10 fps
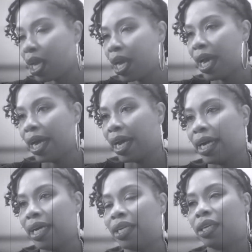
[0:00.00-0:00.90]

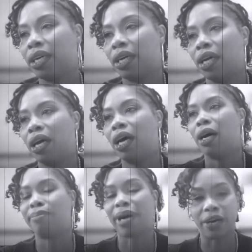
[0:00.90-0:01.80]
And
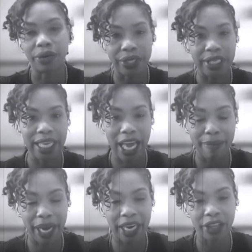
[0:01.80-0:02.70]
my oldest came
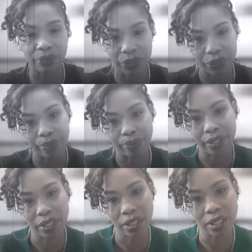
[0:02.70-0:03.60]
out of the room
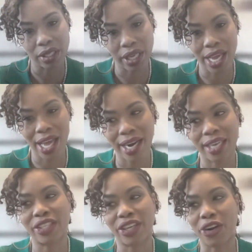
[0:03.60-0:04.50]
and I
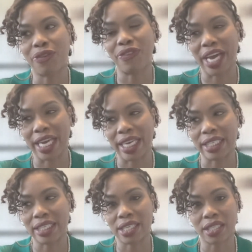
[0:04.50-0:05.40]
saw her face
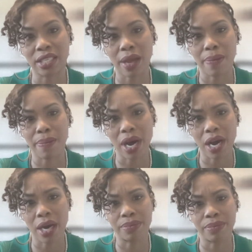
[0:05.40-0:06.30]
and she's like,
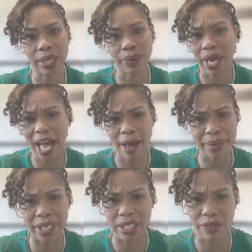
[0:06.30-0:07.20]
Mom, what happened?
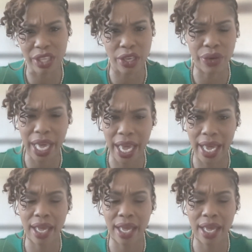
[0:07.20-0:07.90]
Is everything okay?